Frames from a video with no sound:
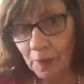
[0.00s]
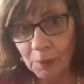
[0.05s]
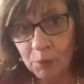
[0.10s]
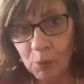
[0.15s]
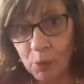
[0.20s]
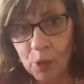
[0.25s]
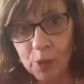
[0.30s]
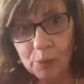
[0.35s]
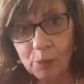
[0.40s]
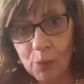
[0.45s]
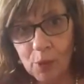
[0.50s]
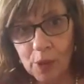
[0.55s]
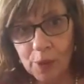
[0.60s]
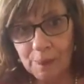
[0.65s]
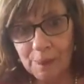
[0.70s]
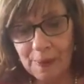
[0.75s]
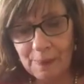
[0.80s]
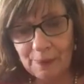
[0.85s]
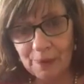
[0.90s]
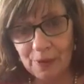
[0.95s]
more and more
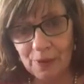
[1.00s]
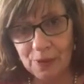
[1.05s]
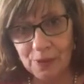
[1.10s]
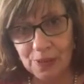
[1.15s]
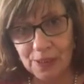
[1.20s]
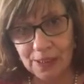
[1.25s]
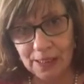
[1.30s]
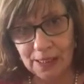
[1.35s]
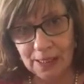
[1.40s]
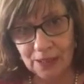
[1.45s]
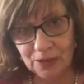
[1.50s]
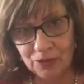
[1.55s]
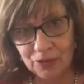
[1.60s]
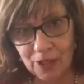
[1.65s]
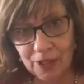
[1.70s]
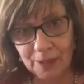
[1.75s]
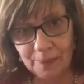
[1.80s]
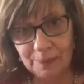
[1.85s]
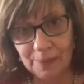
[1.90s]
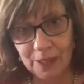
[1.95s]
people are using
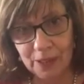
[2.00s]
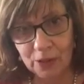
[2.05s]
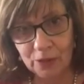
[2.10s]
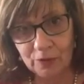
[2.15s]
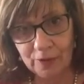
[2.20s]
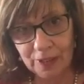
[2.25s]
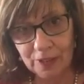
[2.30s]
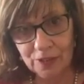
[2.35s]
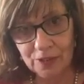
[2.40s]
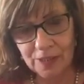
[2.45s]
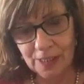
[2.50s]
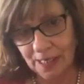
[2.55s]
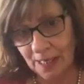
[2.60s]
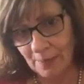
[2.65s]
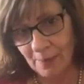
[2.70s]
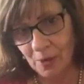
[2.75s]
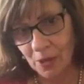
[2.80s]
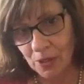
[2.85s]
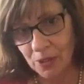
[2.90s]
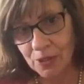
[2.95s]
electronic medical records,
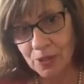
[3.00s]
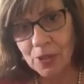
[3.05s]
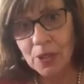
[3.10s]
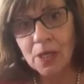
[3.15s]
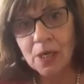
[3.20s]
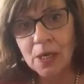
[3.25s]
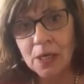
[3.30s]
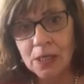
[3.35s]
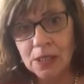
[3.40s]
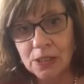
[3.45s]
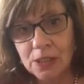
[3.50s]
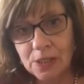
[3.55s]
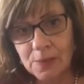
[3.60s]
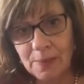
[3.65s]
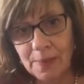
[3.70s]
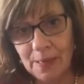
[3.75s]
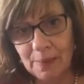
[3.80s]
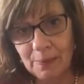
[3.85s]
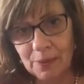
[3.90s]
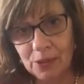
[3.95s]
EMRs, to
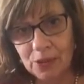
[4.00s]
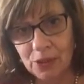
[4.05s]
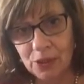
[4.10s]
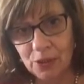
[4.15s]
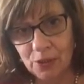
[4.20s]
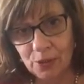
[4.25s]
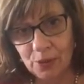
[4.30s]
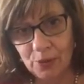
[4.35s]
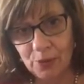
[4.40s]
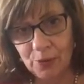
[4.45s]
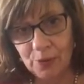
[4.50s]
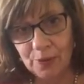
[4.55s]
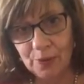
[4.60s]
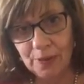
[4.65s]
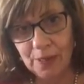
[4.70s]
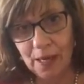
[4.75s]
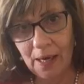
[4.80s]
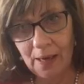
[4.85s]
be able to